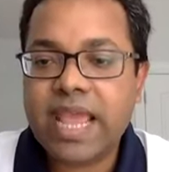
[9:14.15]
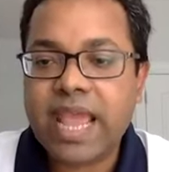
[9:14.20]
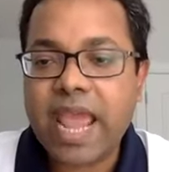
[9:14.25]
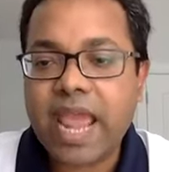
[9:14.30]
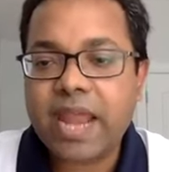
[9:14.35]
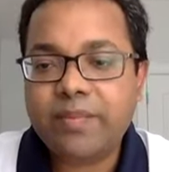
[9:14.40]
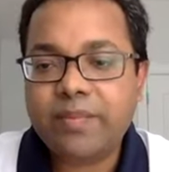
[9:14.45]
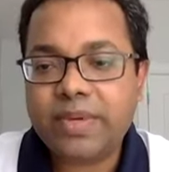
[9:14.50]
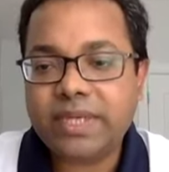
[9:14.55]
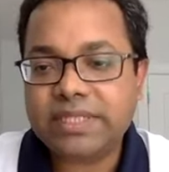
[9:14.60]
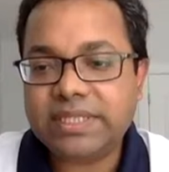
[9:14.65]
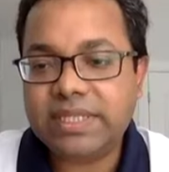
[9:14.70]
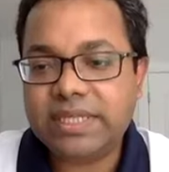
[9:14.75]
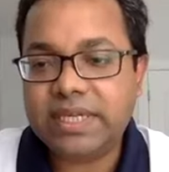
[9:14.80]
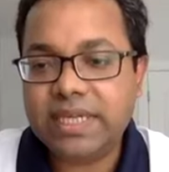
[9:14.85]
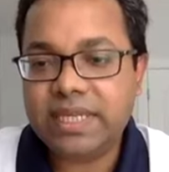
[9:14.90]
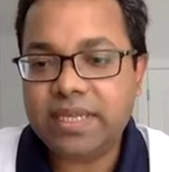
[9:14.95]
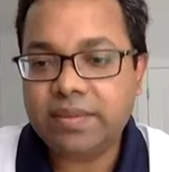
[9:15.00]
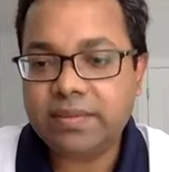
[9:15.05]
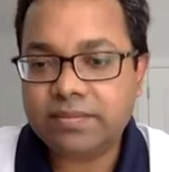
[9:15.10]
And
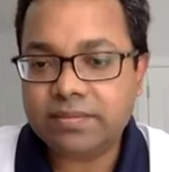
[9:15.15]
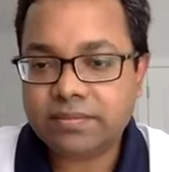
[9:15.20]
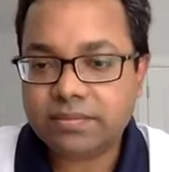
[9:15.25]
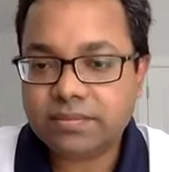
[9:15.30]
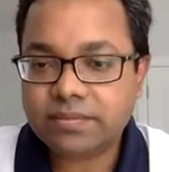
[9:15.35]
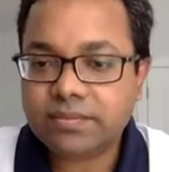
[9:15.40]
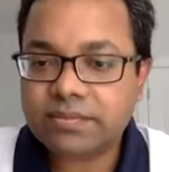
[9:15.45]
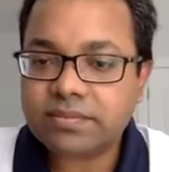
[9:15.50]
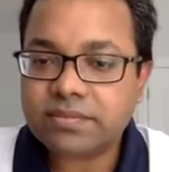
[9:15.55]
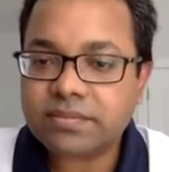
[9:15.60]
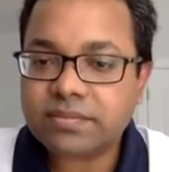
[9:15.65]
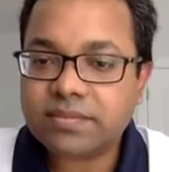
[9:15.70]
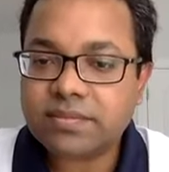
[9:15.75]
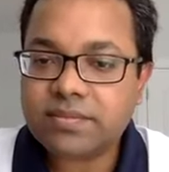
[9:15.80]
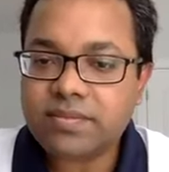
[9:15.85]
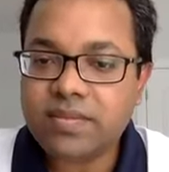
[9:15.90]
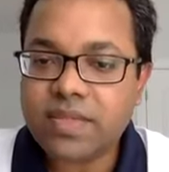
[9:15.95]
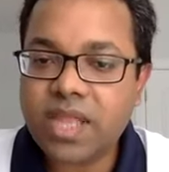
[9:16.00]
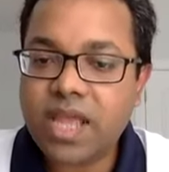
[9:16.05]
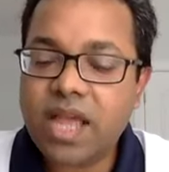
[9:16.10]
personally,
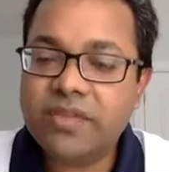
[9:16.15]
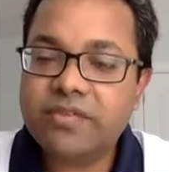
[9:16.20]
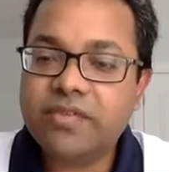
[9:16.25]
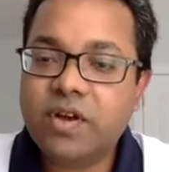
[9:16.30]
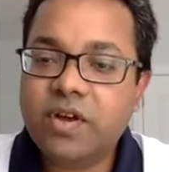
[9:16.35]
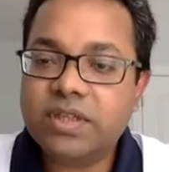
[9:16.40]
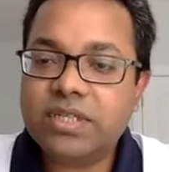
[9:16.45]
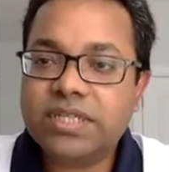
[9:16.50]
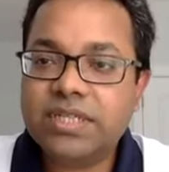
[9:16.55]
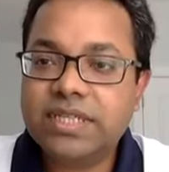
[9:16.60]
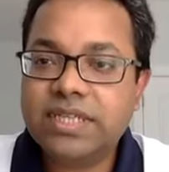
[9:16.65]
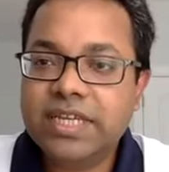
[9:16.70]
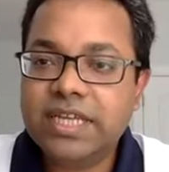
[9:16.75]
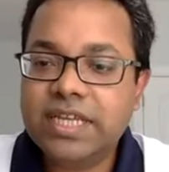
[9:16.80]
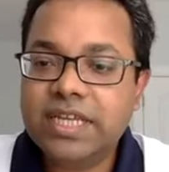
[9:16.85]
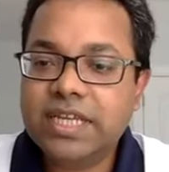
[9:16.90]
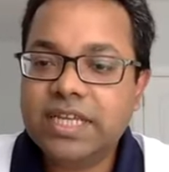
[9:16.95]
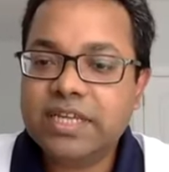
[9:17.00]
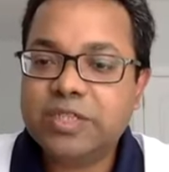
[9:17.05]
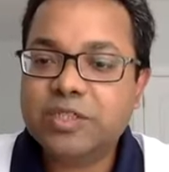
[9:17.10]
I got
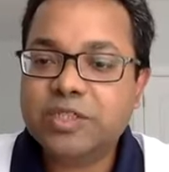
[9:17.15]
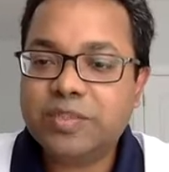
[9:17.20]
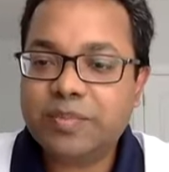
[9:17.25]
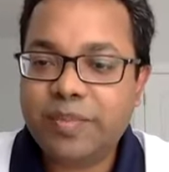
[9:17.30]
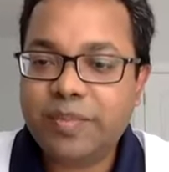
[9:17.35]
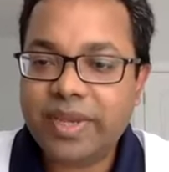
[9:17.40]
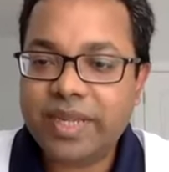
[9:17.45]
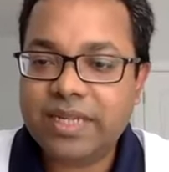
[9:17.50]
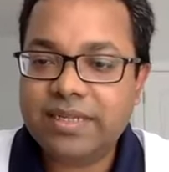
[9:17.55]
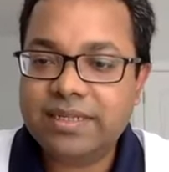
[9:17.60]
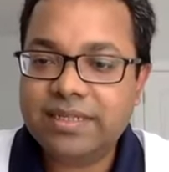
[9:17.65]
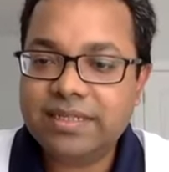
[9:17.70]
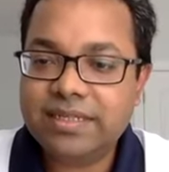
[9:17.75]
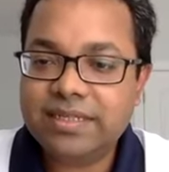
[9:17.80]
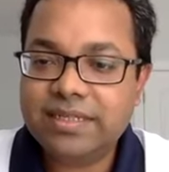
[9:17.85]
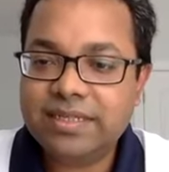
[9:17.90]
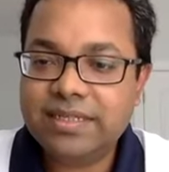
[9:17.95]
to spend